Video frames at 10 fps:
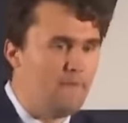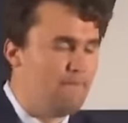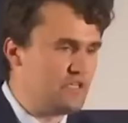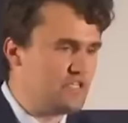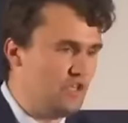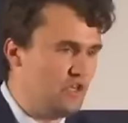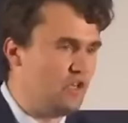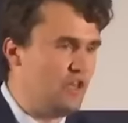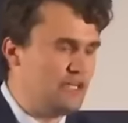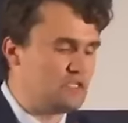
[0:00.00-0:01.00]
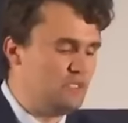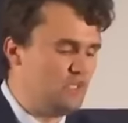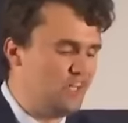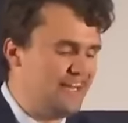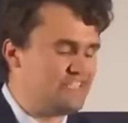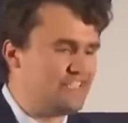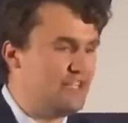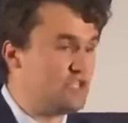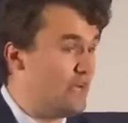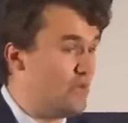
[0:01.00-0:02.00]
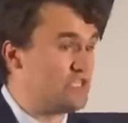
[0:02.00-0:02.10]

muscular class, middle class states are now